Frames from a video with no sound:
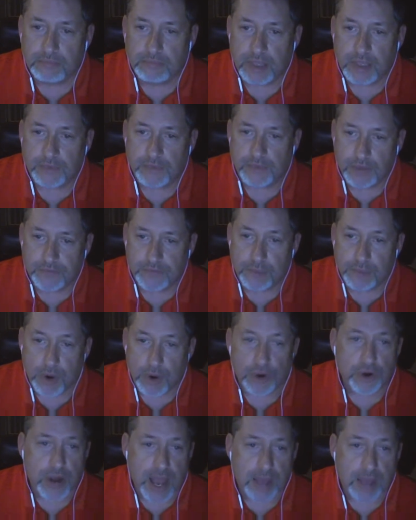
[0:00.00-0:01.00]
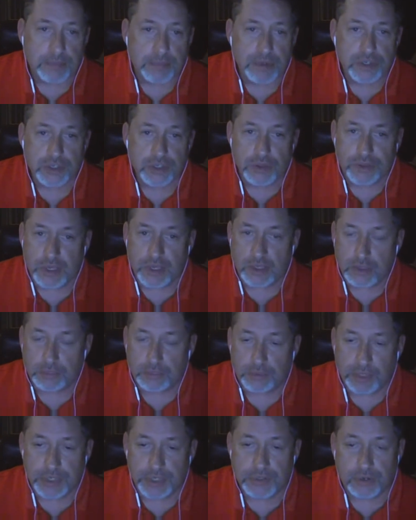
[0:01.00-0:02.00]
if a murder happens, you think the
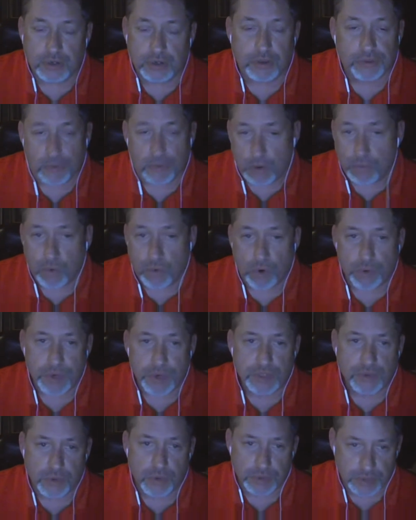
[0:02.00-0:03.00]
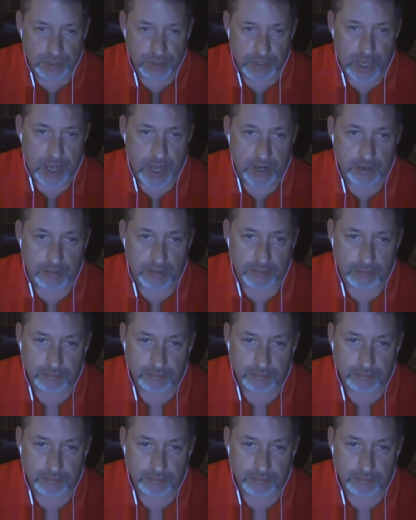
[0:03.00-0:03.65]
police are going to throw more resources at it.